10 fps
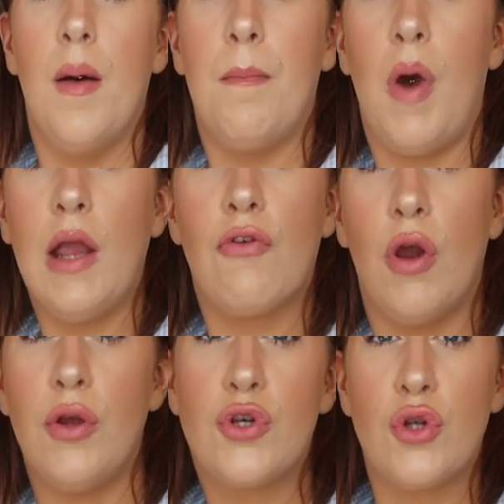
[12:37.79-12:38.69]

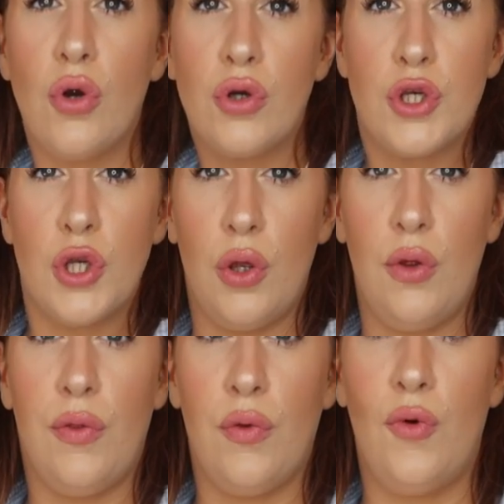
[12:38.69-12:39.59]
micro dog
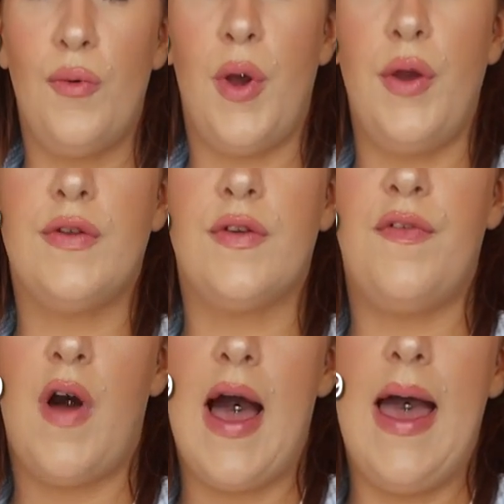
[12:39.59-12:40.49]
tooth almost
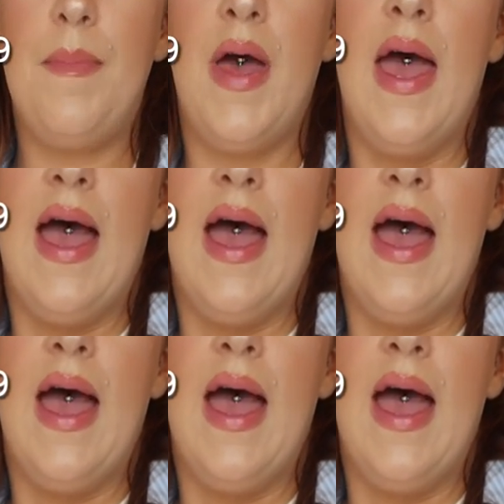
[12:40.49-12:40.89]
vibe.